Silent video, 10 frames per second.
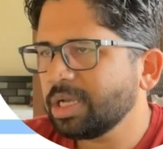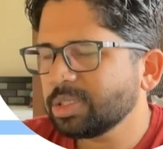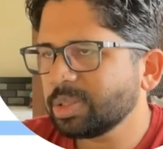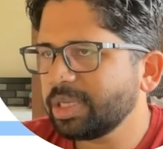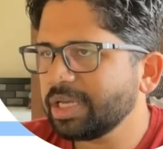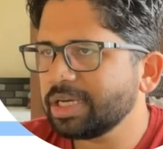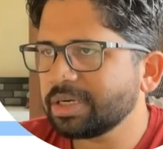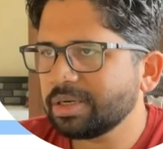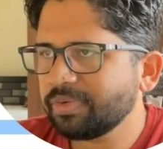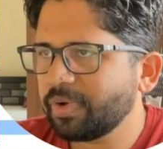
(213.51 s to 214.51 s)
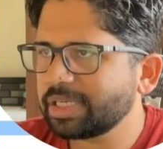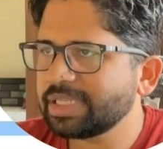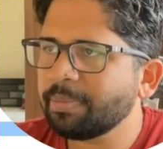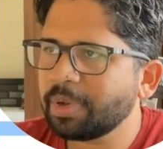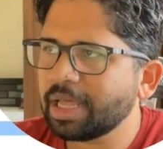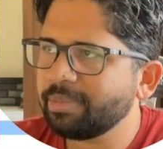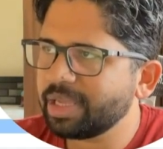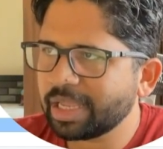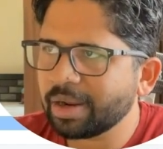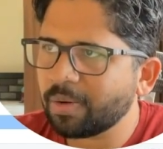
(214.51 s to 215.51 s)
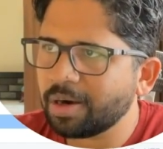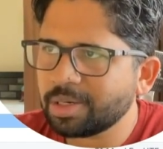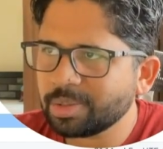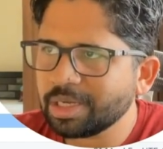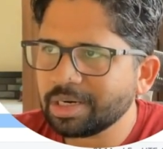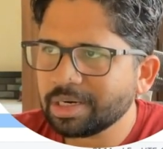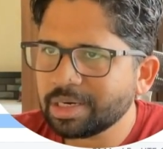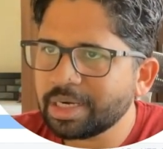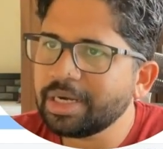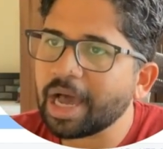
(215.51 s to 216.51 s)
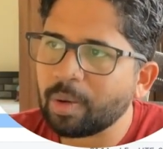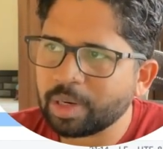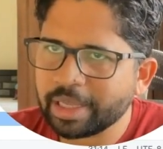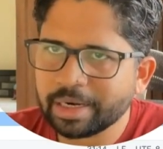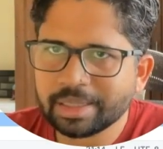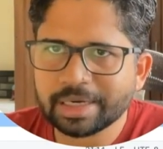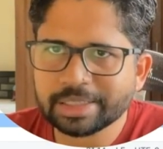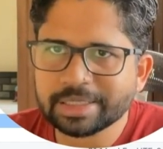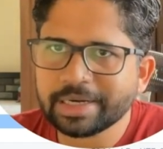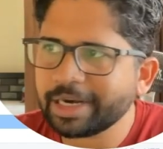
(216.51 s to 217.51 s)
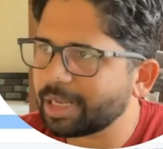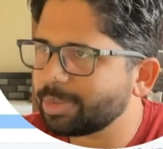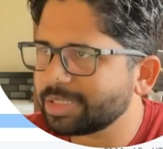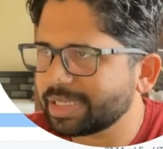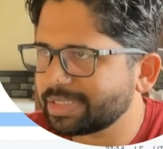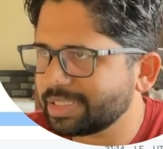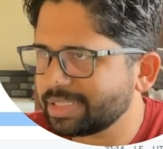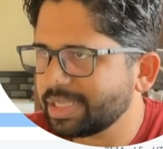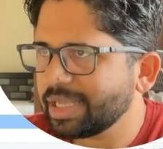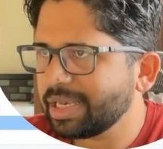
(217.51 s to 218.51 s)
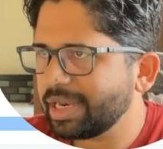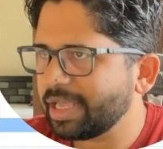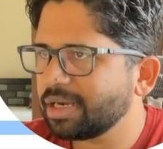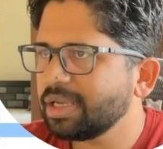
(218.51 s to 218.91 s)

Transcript: So here, for example, I'm making call to the DAO layer, that is the database access layer.